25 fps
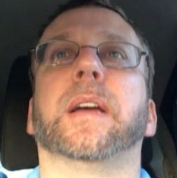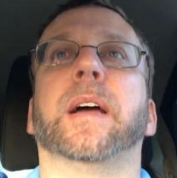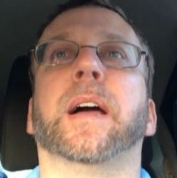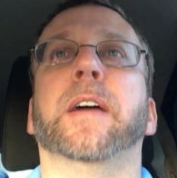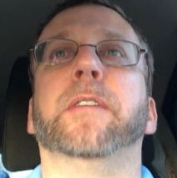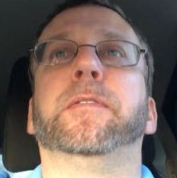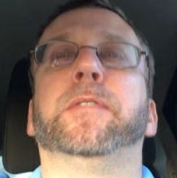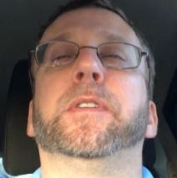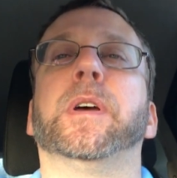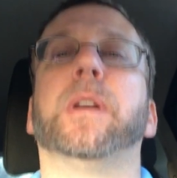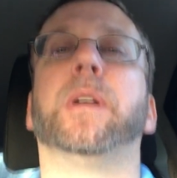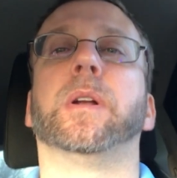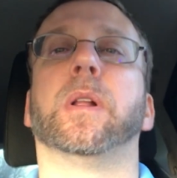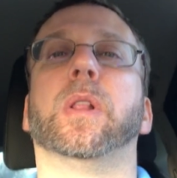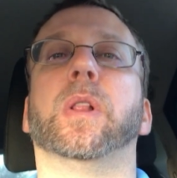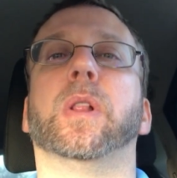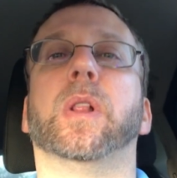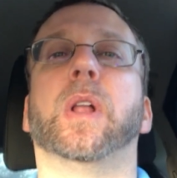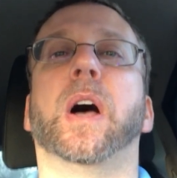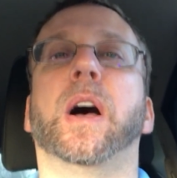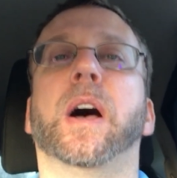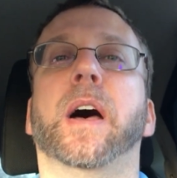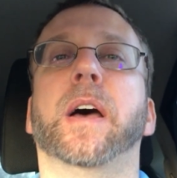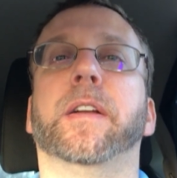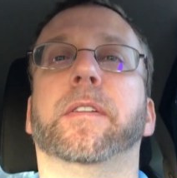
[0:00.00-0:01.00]
I've done a
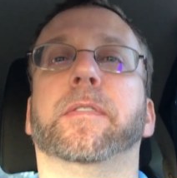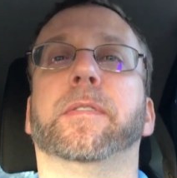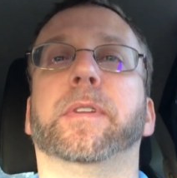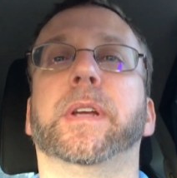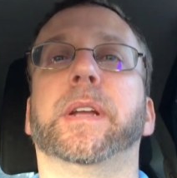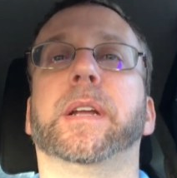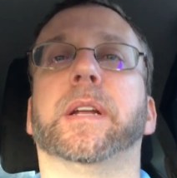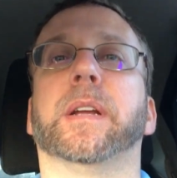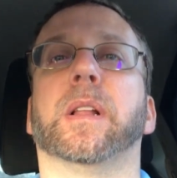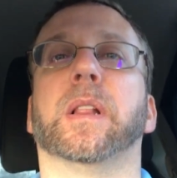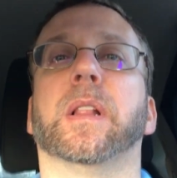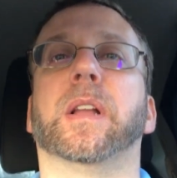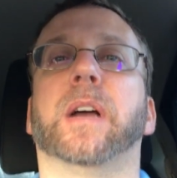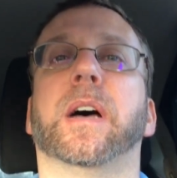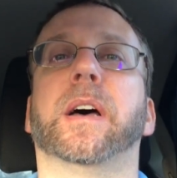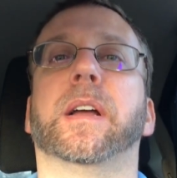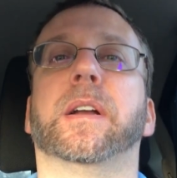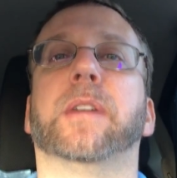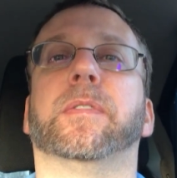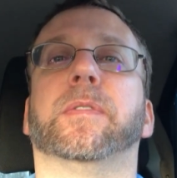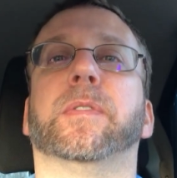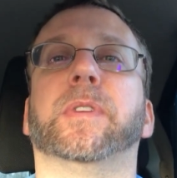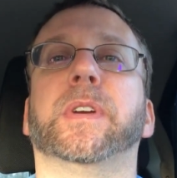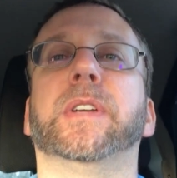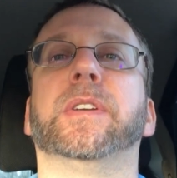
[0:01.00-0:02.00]
lot of reading, a
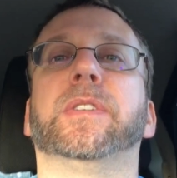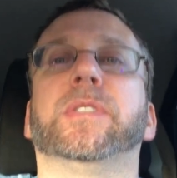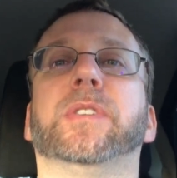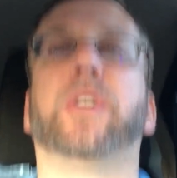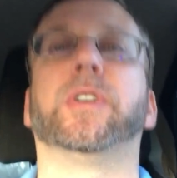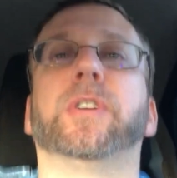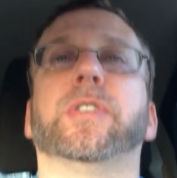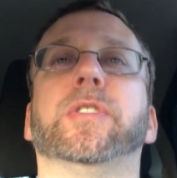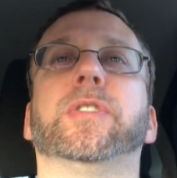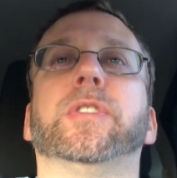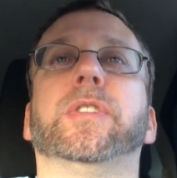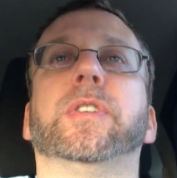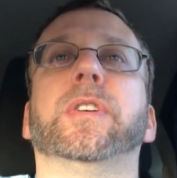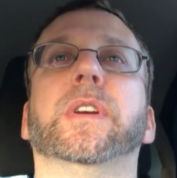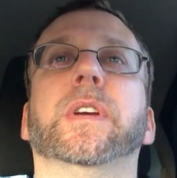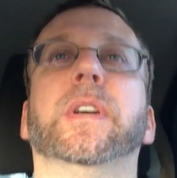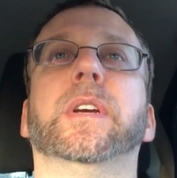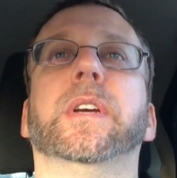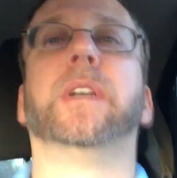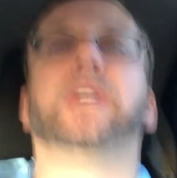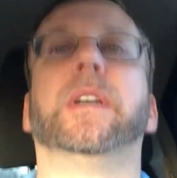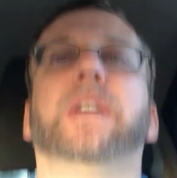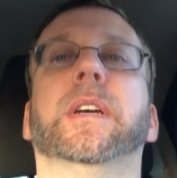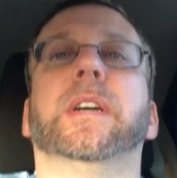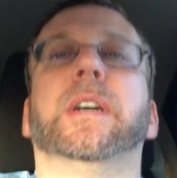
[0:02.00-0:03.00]
lot of research,
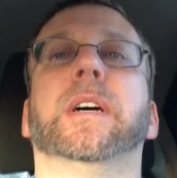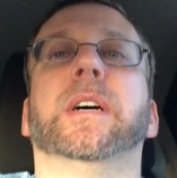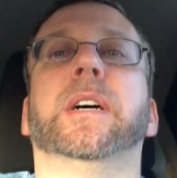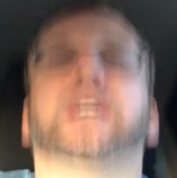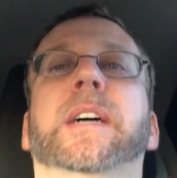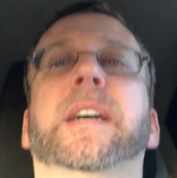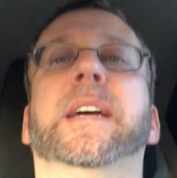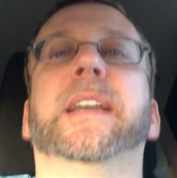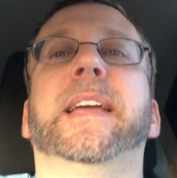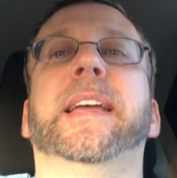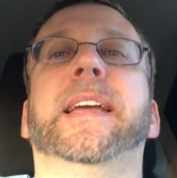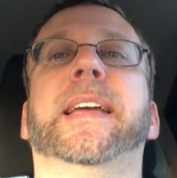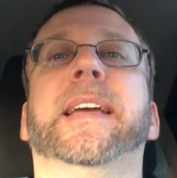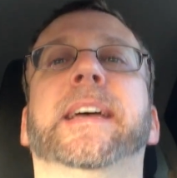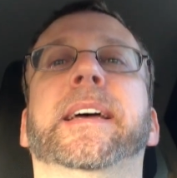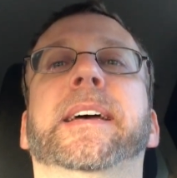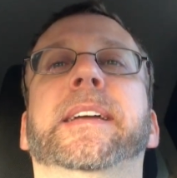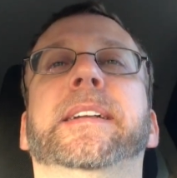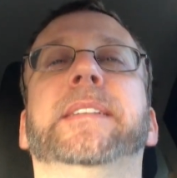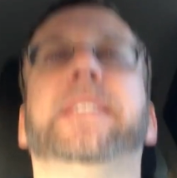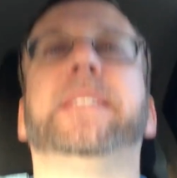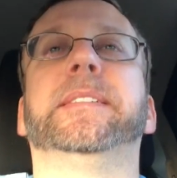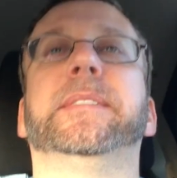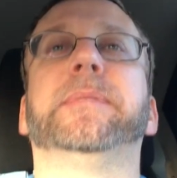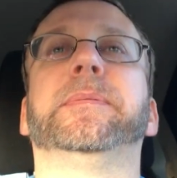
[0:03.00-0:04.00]

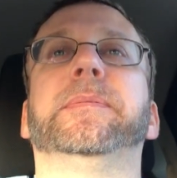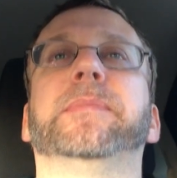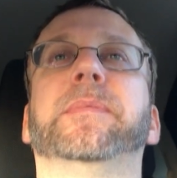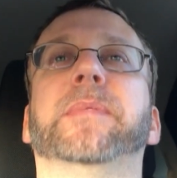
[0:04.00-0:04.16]
and